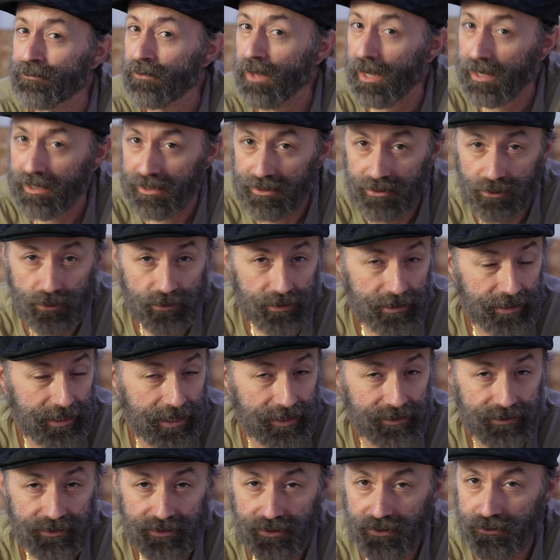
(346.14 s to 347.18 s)
I can use it
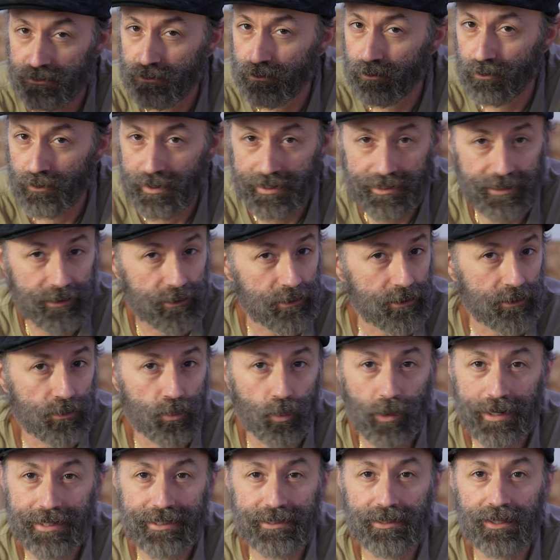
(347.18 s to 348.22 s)
as a regular
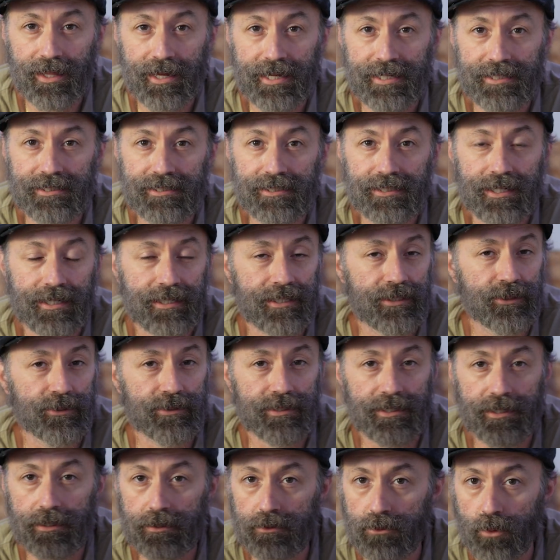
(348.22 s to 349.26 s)
white light, I can use
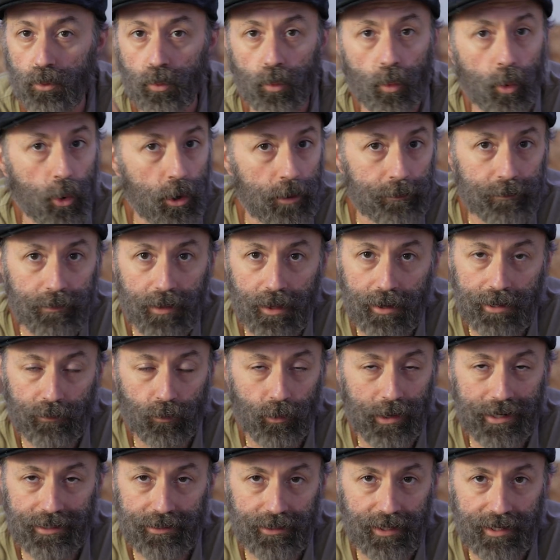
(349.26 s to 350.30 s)
it as a warm
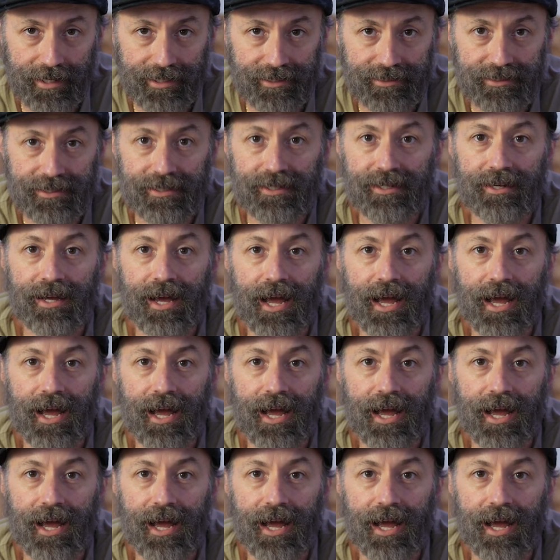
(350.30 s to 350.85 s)
white light.